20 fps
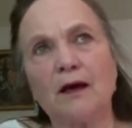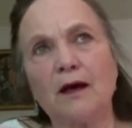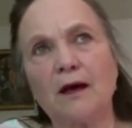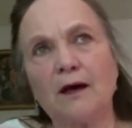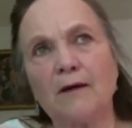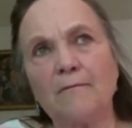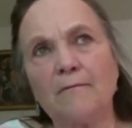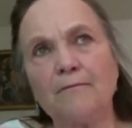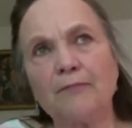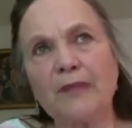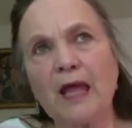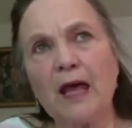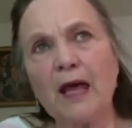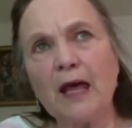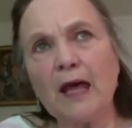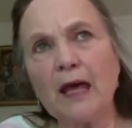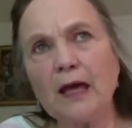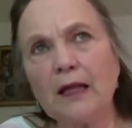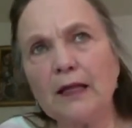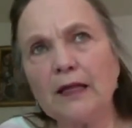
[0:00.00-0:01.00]

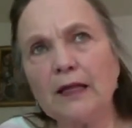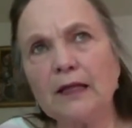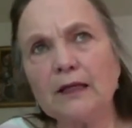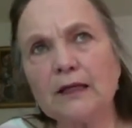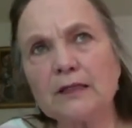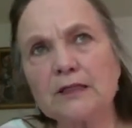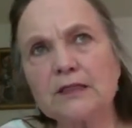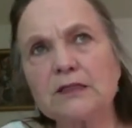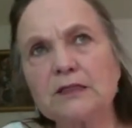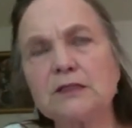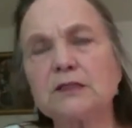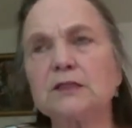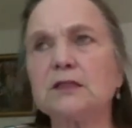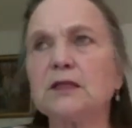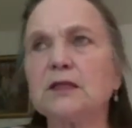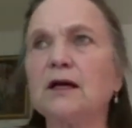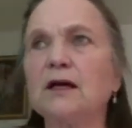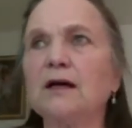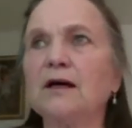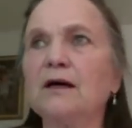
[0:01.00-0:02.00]

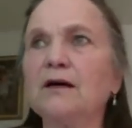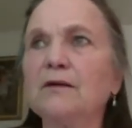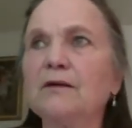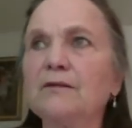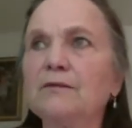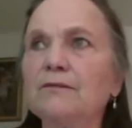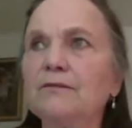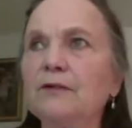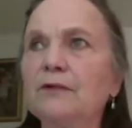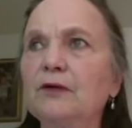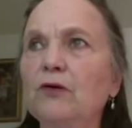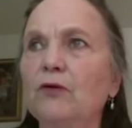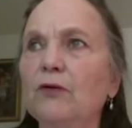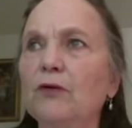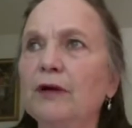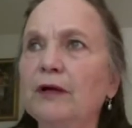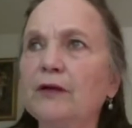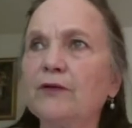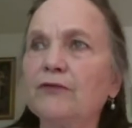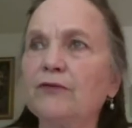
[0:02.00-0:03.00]
Helios
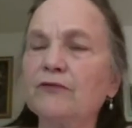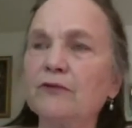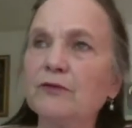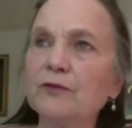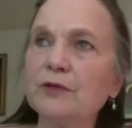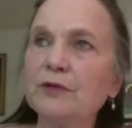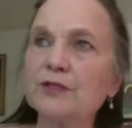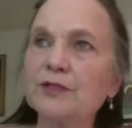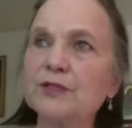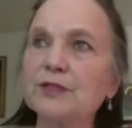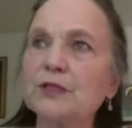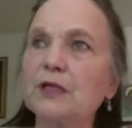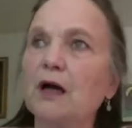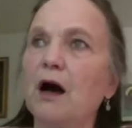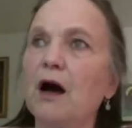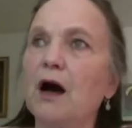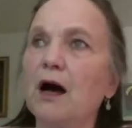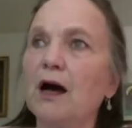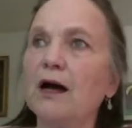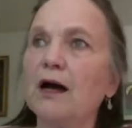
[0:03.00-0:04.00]
going through the
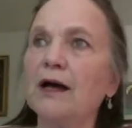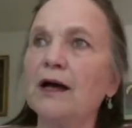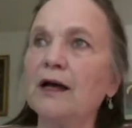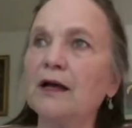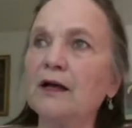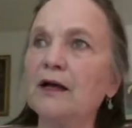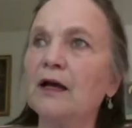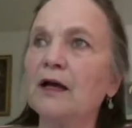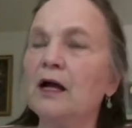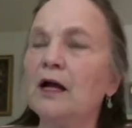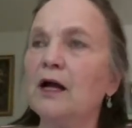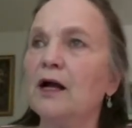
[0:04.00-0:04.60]
sky